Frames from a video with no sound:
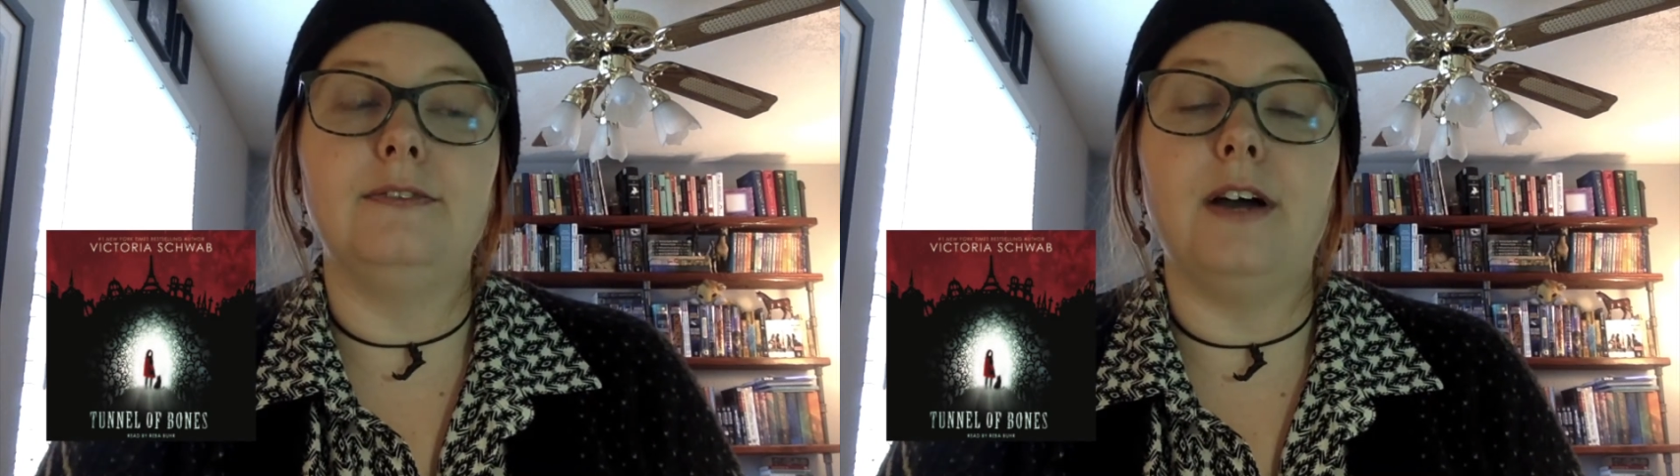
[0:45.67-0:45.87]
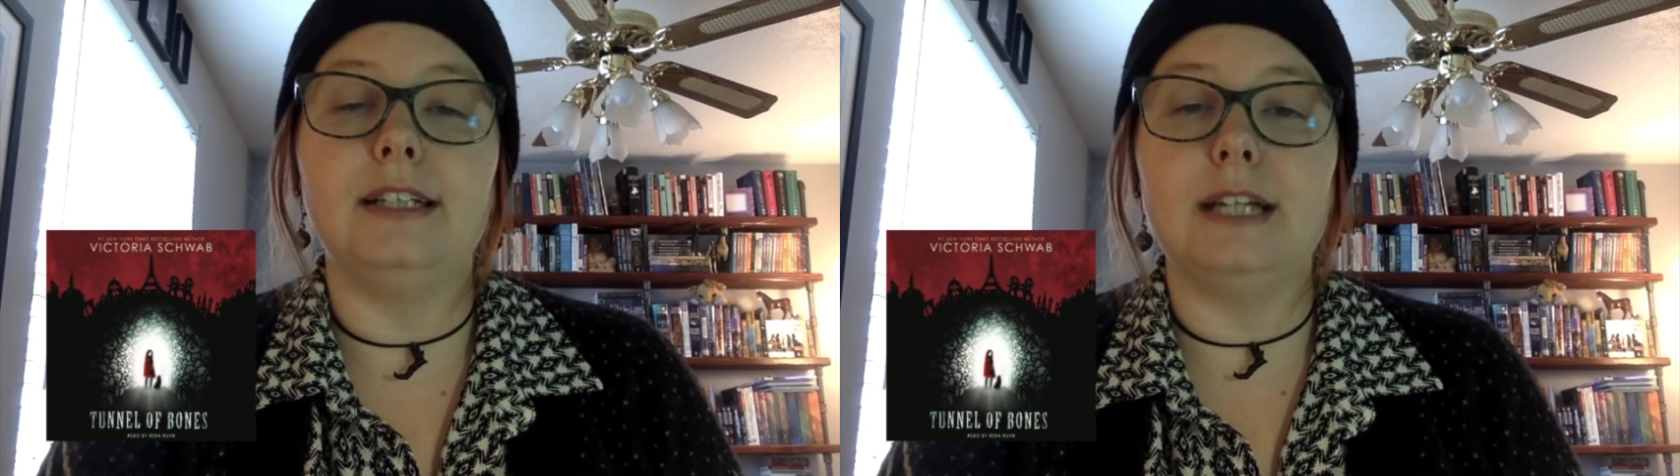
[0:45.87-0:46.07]

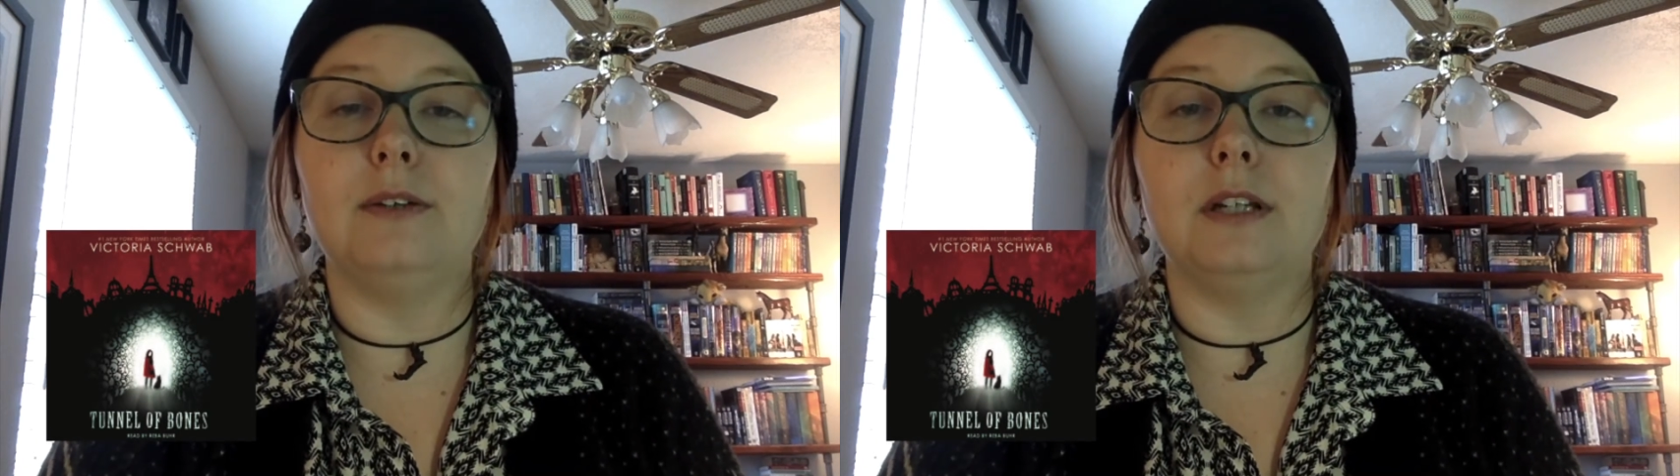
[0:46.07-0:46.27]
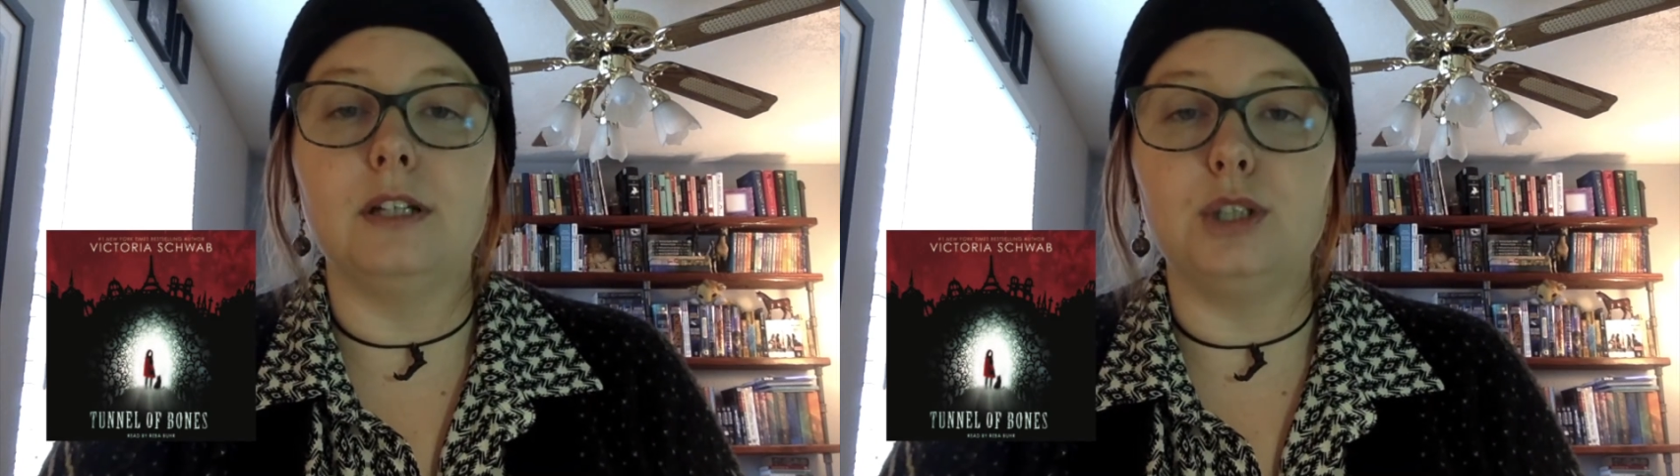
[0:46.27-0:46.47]
finds
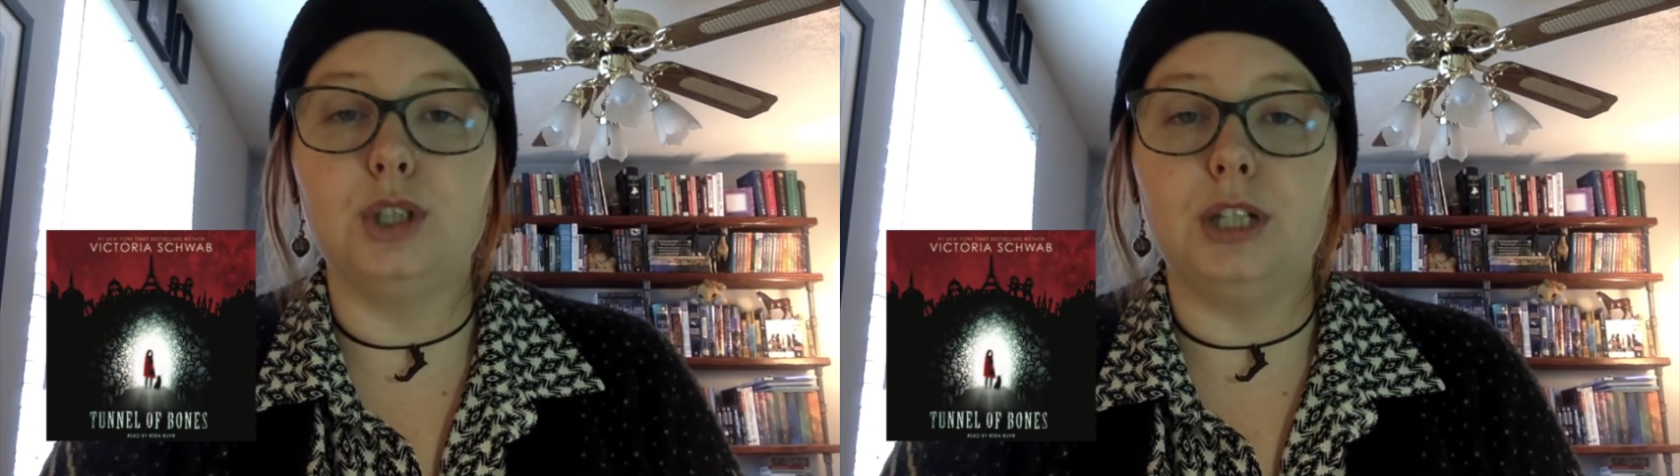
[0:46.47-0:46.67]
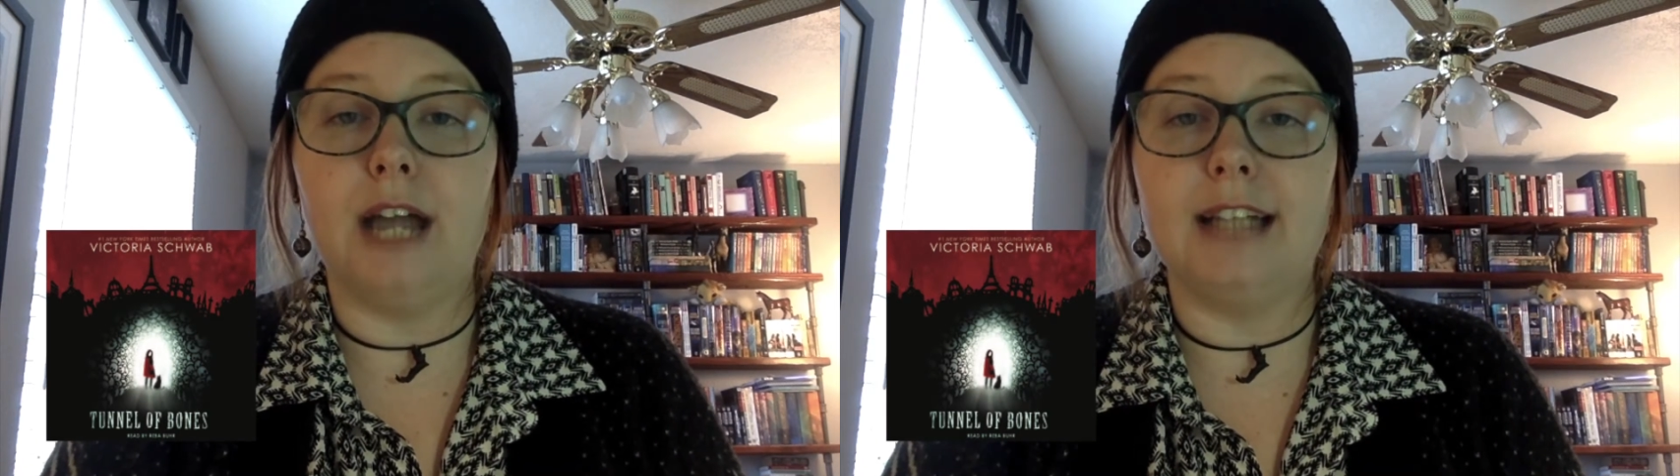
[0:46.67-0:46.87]
out that
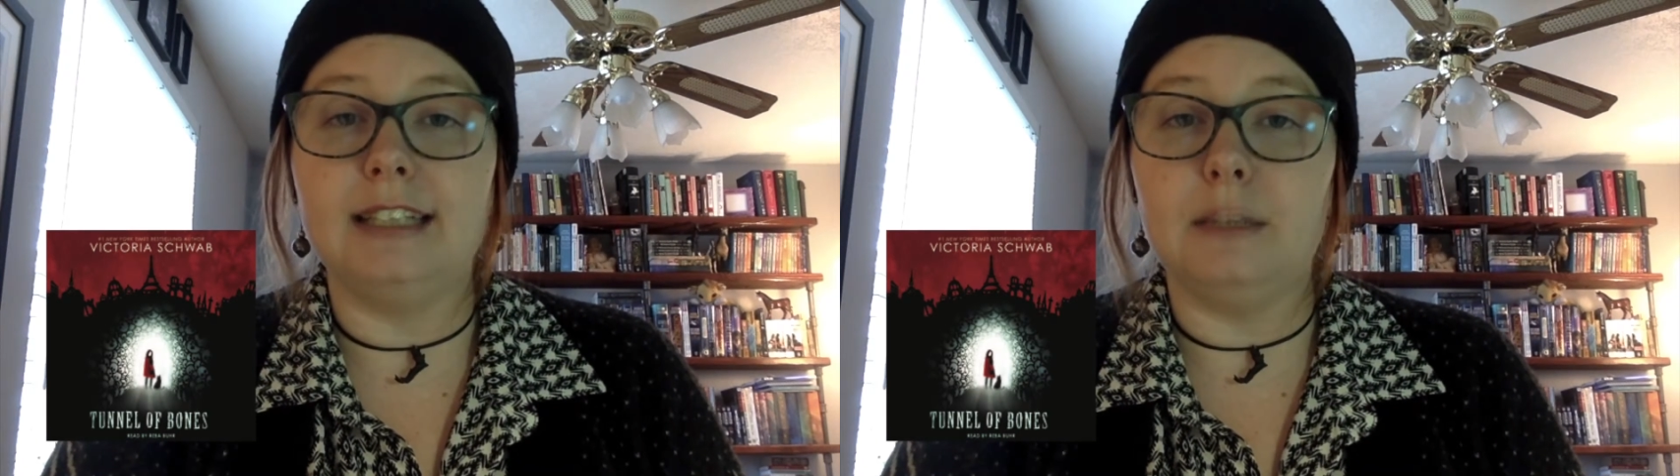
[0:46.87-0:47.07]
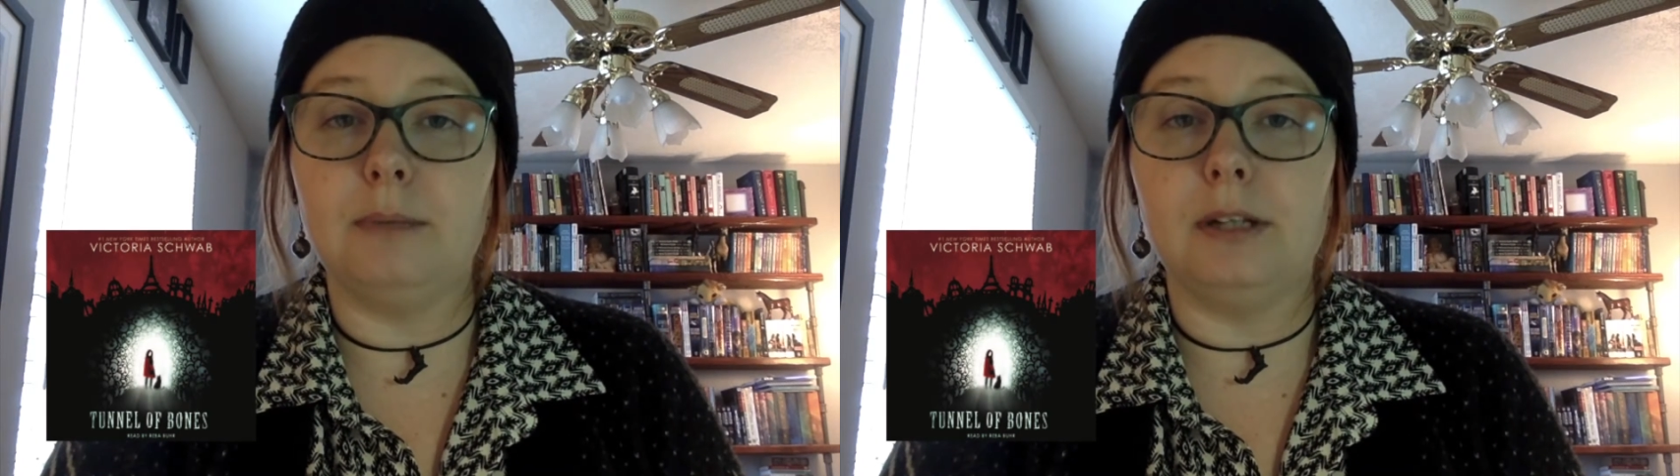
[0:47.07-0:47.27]
she has
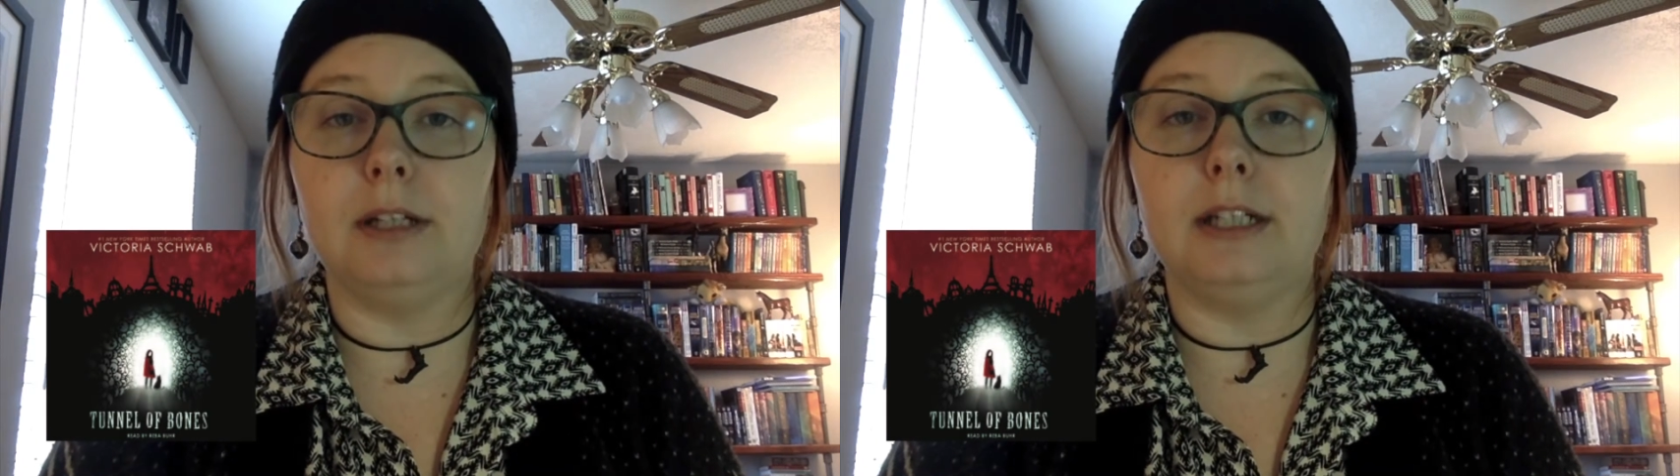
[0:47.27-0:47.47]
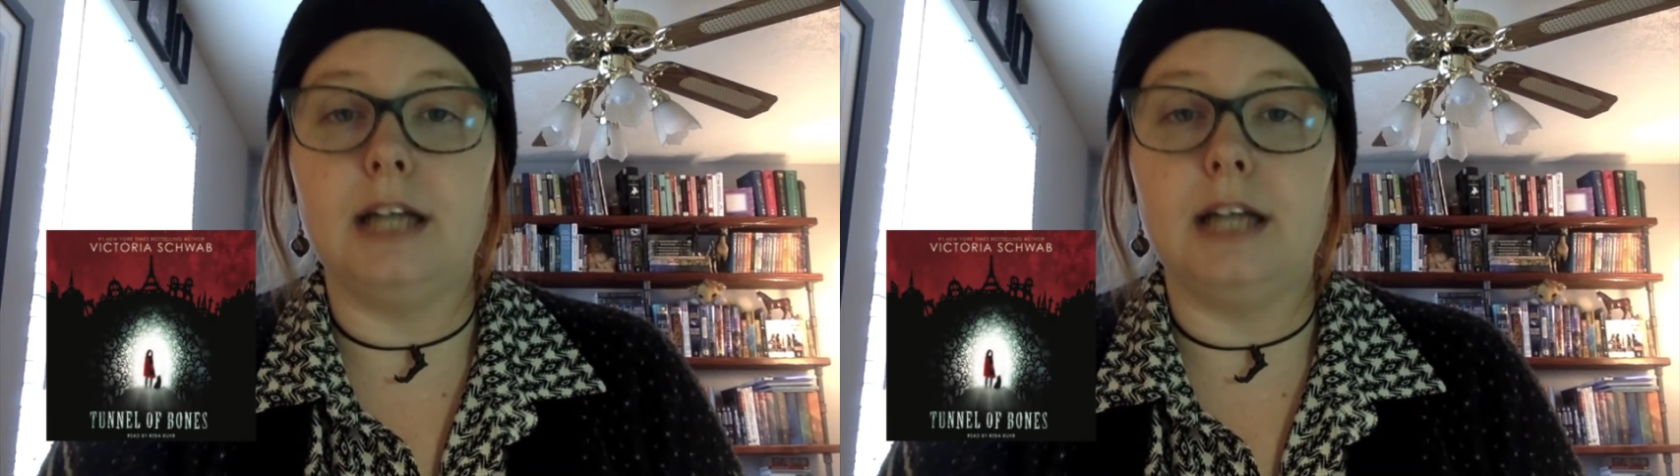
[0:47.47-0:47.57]
the ability